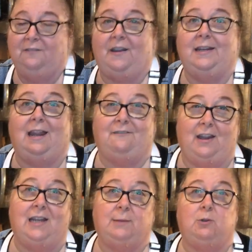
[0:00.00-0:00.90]
If
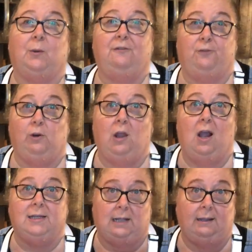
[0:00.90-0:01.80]
I end up doing 4
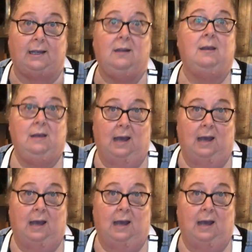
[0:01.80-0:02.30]
logs, I'll get